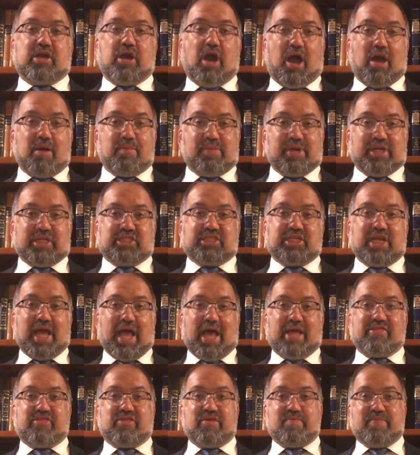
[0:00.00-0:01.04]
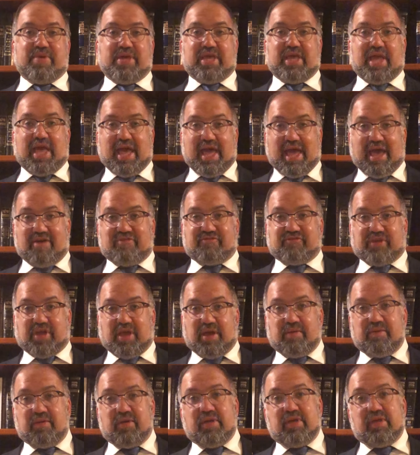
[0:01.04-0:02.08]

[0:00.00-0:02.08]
garbage and to be hefker.